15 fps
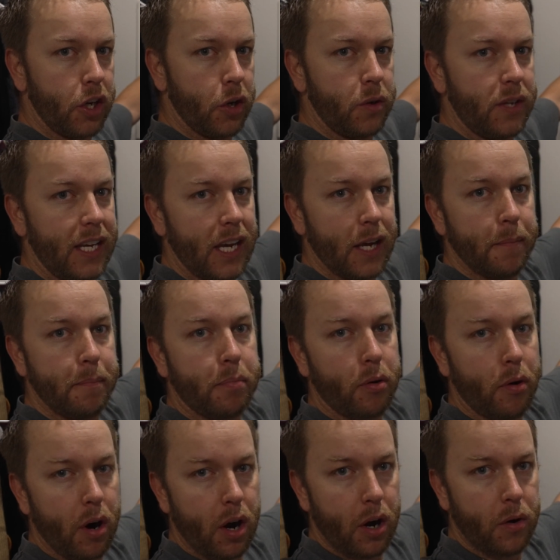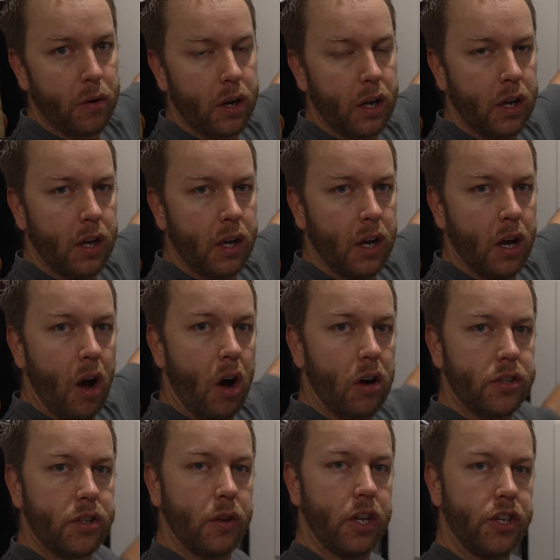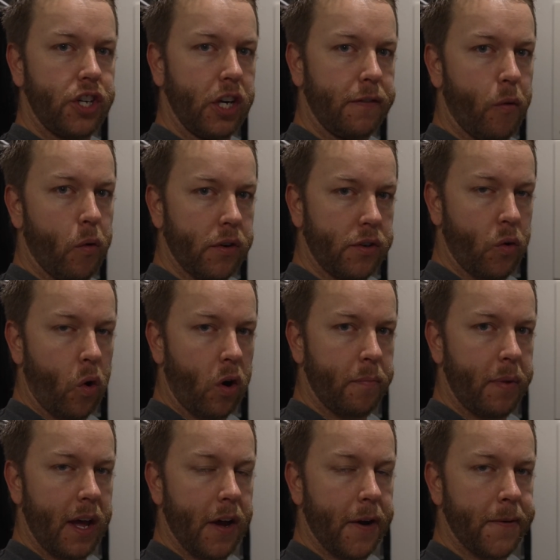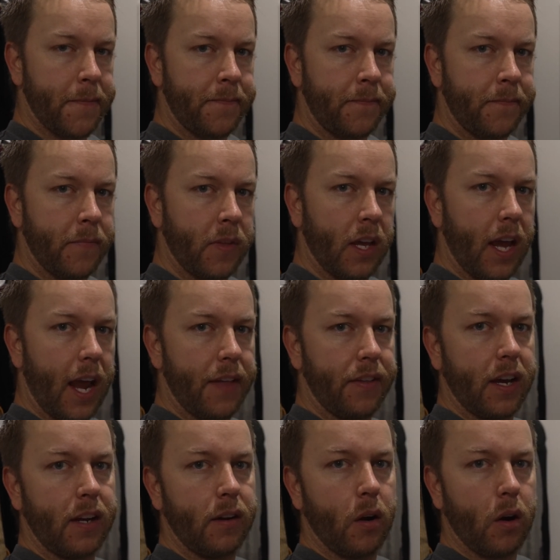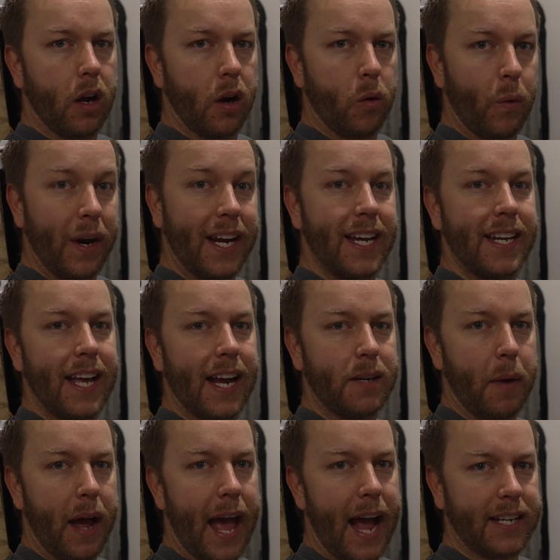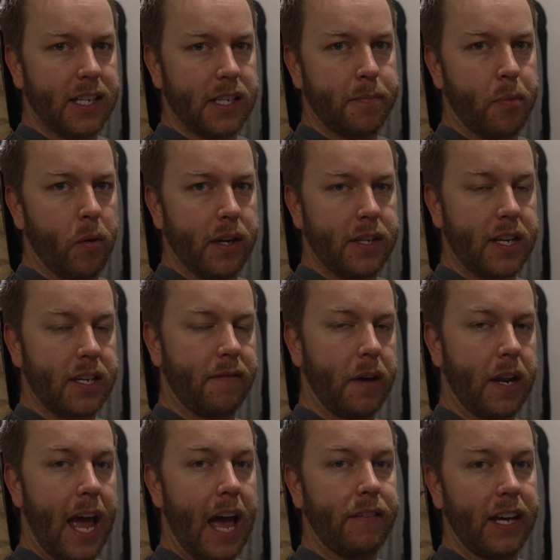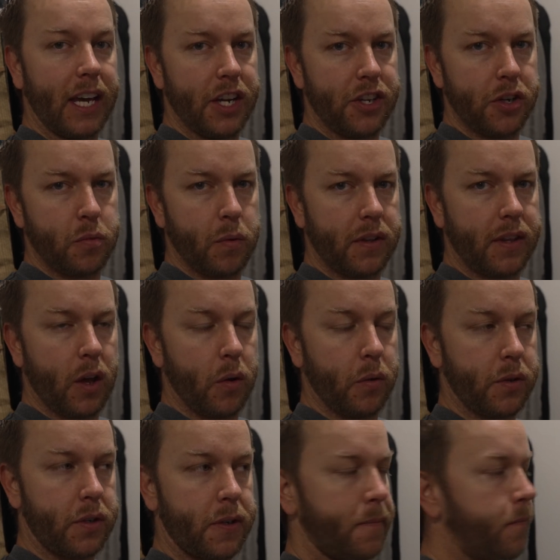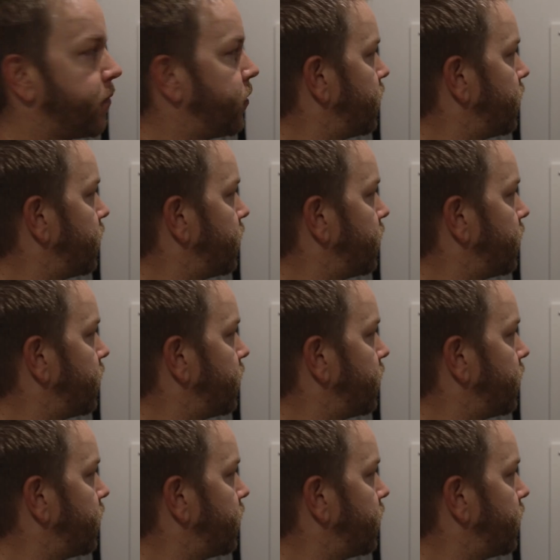Udm Pro, also the G4 doorbell, and then reconnect my access points because I've been having issues with those.